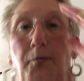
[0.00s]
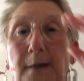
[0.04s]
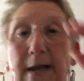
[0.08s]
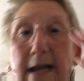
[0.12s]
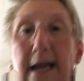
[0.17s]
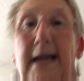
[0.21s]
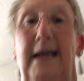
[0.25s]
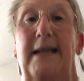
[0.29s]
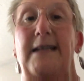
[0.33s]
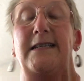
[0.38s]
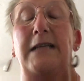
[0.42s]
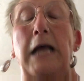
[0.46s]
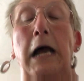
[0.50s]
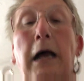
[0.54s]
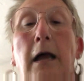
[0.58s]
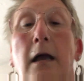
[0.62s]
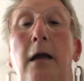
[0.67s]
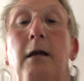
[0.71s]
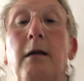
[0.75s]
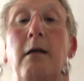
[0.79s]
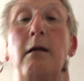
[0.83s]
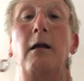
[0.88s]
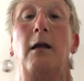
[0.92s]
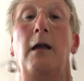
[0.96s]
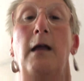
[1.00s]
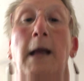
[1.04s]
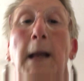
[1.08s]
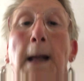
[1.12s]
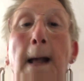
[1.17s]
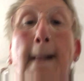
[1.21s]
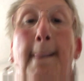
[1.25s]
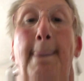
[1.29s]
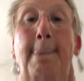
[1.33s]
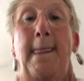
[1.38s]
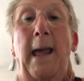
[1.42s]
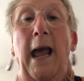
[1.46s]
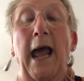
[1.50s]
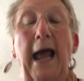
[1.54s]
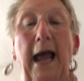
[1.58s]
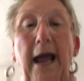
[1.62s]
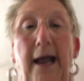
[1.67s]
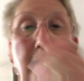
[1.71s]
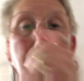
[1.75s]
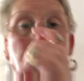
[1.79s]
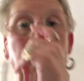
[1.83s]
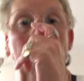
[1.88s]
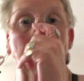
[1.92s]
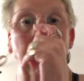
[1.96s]
minutes.
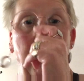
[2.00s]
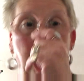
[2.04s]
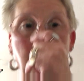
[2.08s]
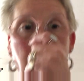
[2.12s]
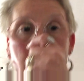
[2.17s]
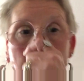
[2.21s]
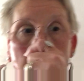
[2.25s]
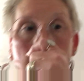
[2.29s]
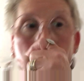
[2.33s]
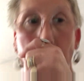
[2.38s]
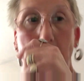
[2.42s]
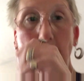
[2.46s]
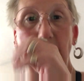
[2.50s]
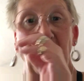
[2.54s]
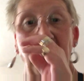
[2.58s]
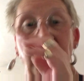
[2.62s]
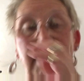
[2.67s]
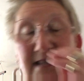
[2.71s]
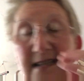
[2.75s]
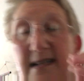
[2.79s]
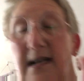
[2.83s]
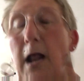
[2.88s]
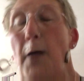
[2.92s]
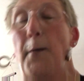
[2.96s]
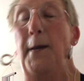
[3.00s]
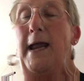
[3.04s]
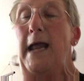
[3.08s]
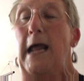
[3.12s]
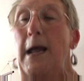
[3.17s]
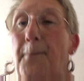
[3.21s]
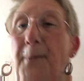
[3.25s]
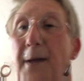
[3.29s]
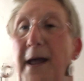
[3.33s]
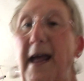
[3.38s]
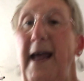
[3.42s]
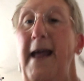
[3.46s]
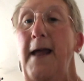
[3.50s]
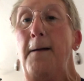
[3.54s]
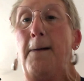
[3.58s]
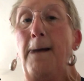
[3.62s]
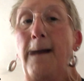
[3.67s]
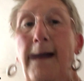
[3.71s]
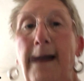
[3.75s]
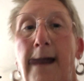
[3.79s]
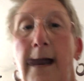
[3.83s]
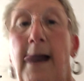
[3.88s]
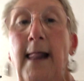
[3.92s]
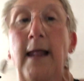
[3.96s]
And I'm just slowing it a bit
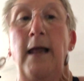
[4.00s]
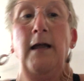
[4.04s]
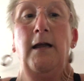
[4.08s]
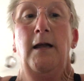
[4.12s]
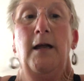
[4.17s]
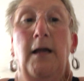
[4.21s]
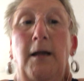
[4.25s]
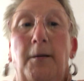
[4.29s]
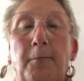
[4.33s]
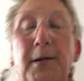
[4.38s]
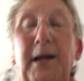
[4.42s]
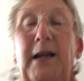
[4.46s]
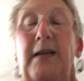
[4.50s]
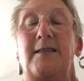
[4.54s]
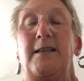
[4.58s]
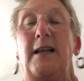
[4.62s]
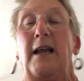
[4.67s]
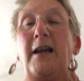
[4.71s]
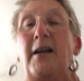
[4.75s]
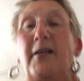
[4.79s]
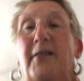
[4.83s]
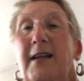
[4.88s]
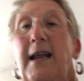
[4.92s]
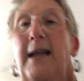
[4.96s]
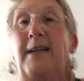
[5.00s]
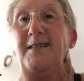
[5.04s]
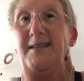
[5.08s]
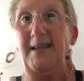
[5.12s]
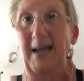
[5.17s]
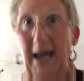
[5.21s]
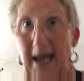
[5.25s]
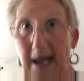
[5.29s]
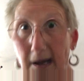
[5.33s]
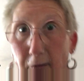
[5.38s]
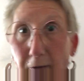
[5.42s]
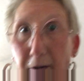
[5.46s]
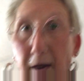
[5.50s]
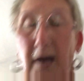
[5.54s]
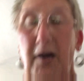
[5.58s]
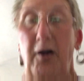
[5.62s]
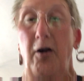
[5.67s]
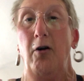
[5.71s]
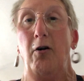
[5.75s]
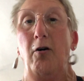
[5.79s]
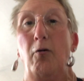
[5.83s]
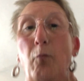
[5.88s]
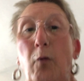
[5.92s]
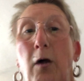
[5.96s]
because I can tell that I
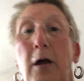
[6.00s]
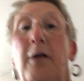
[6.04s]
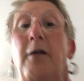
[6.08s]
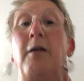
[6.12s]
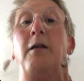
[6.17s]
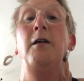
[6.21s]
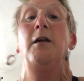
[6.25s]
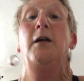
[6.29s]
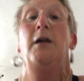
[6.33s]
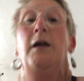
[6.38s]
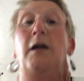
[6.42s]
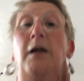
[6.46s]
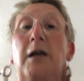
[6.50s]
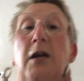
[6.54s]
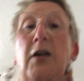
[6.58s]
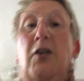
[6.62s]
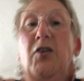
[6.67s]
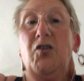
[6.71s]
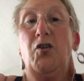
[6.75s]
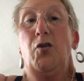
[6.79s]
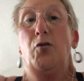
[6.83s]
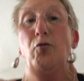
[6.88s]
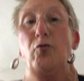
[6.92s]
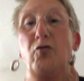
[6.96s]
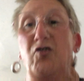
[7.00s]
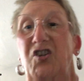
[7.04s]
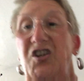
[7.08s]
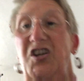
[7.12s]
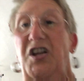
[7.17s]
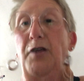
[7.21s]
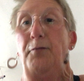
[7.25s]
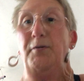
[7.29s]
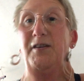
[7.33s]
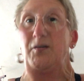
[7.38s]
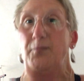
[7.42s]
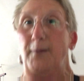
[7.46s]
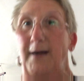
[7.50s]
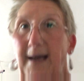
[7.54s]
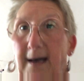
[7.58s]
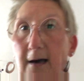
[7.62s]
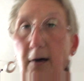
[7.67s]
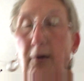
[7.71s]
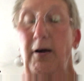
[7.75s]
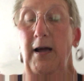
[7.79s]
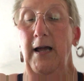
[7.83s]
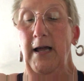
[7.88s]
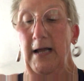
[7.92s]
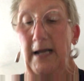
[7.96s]
can't talk to you as
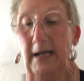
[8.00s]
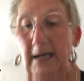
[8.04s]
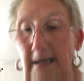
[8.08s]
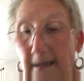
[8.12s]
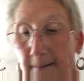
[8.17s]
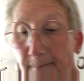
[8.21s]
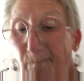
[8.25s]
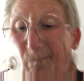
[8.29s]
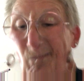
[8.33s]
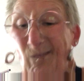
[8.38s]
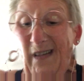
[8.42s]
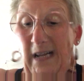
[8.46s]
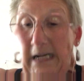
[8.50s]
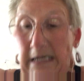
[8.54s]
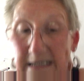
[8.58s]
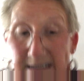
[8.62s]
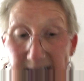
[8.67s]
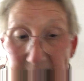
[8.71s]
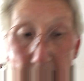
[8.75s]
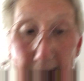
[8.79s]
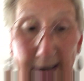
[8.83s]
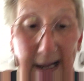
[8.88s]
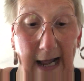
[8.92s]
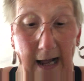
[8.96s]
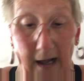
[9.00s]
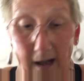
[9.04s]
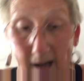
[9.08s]
well. So yeah,